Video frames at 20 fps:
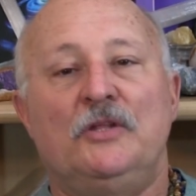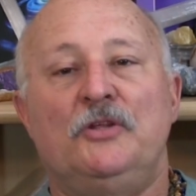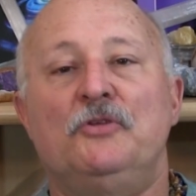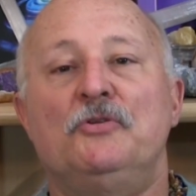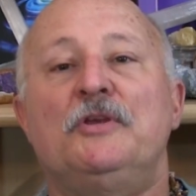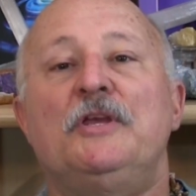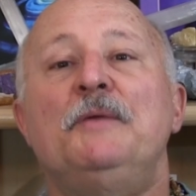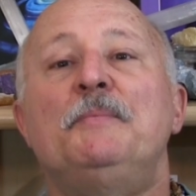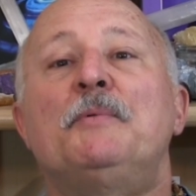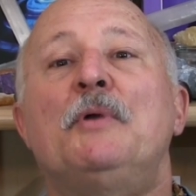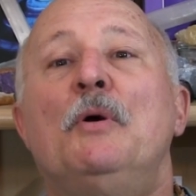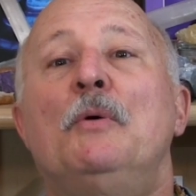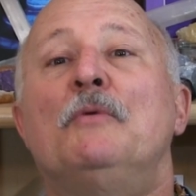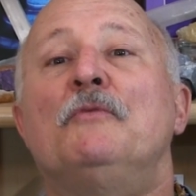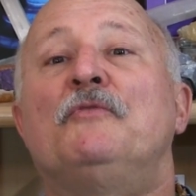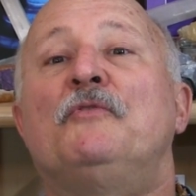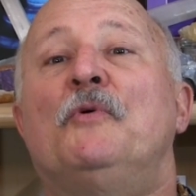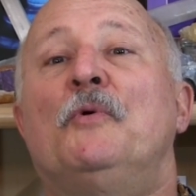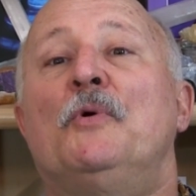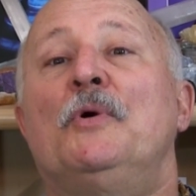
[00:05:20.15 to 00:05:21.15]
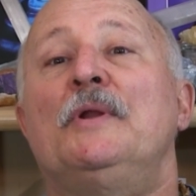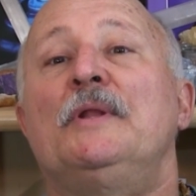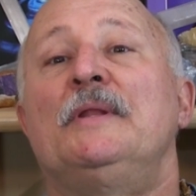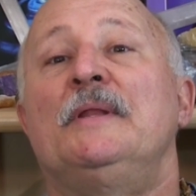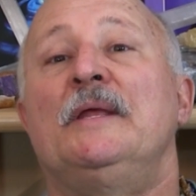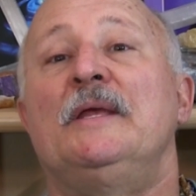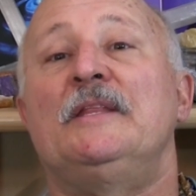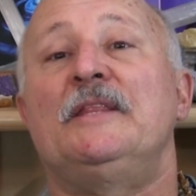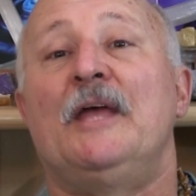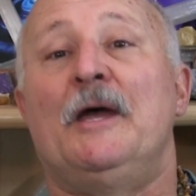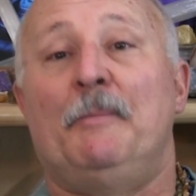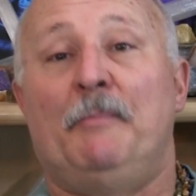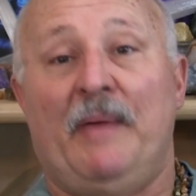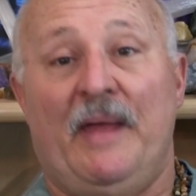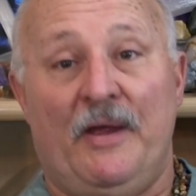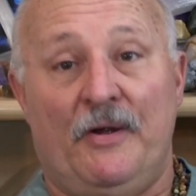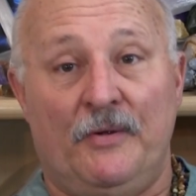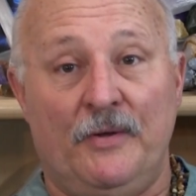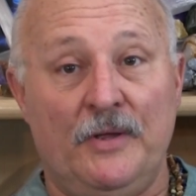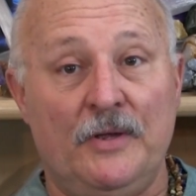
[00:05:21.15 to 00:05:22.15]
You keep going forward and hit that
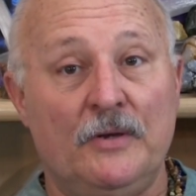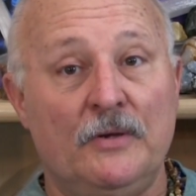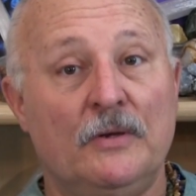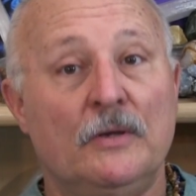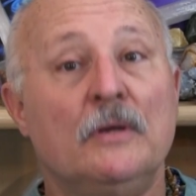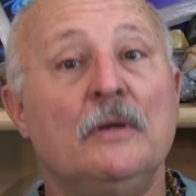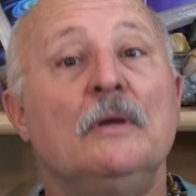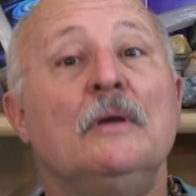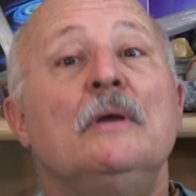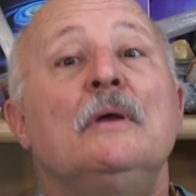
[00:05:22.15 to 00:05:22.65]
barrier,